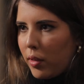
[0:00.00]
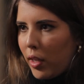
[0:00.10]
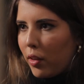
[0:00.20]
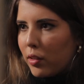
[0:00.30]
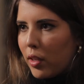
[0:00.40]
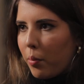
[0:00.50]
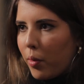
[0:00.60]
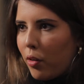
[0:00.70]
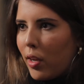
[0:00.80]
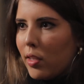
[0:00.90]
when I looked up
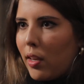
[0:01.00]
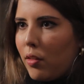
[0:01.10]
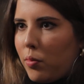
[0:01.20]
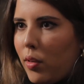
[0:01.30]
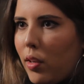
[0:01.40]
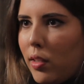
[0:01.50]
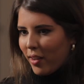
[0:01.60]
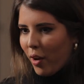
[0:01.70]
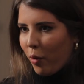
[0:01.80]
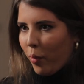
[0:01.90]
what Grace House was,
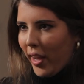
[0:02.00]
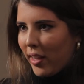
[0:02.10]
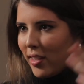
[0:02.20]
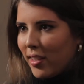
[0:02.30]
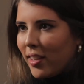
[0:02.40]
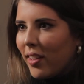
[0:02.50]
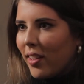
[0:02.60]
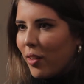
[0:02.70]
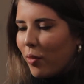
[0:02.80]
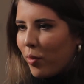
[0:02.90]
a weight
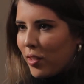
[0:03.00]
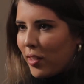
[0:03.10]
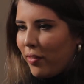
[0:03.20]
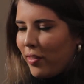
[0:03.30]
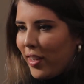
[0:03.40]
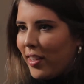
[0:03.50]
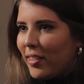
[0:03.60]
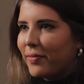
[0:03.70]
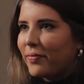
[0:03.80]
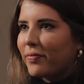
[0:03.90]
was lifted.
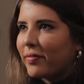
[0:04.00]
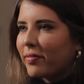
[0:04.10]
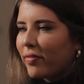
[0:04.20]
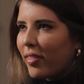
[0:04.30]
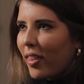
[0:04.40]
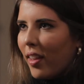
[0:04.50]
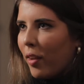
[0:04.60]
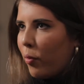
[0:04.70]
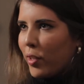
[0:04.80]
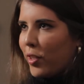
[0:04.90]

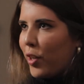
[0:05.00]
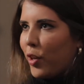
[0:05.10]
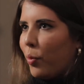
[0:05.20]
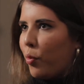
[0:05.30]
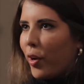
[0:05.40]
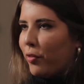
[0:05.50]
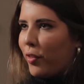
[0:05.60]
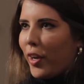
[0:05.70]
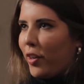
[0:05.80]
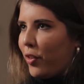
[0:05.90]
It wasn't a new
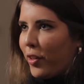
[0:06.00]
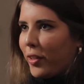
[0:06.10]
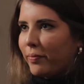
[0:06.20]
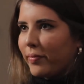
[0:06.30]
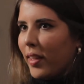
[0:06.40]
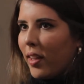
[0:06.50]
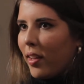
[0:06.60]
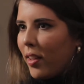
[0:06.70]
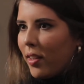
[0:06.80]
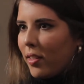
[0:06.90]
boyfriend or
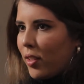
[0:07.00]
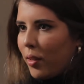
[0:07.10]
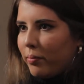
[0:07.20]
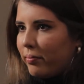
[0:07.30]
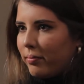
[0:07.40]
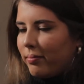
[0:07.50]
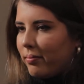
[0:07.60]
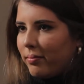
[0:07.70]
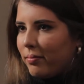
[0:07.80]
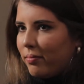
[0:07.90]
some
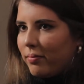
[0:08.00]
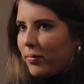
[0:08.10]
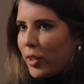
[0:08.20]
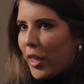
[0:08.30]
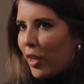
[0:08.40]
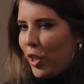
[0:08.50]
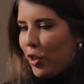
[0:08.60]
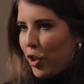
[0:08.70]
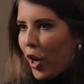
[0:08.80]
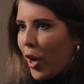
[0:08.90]
sketchy
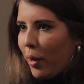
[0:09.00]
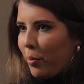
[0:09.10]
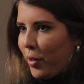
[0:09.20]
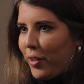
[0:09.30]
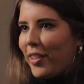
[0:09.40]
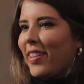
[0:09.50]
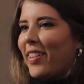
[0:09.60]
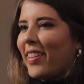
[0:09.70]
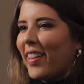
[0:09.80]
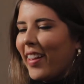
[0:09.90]
job or
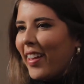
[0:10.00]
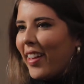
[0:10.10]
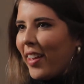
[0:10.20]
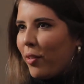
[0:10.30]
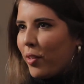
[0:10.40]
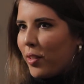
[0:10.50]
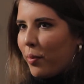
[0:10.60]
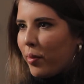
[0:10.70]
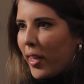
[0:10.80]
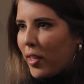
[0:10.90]
it was a
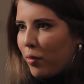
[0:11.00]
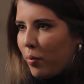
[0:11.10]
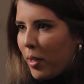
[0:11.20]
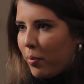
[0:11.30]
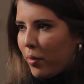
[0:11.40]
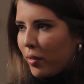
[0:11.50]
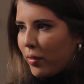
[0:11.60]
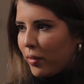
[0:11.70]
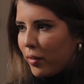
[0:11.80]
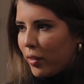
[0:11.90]
place where
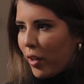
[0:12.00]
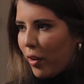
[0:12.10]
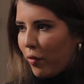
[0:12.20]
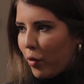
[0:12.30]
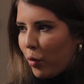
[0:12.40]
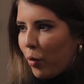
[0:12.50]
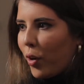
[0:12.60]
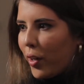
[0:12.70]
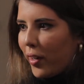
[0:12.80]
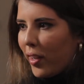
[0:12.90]
people love the
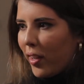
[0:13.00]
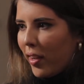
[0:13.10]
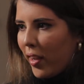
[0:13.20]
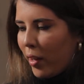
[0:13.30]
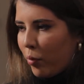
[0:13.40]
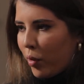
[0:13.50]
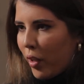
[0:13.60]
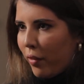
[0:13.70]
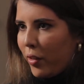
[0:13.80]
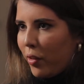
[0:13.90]
Lord and will
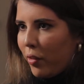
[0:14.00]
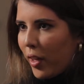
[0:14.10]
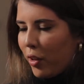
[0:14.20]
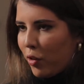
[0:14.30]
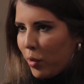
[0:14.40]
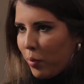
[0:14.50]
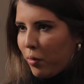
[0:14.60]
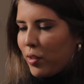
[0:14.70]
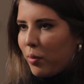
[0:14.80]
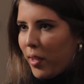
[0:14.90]
love you like you're
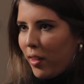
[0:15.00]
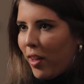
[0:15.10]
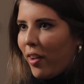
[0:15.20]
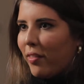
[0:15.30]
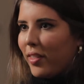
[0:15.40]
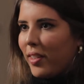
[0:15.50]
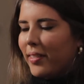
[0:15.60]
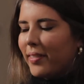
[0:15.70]
supposed to be loved.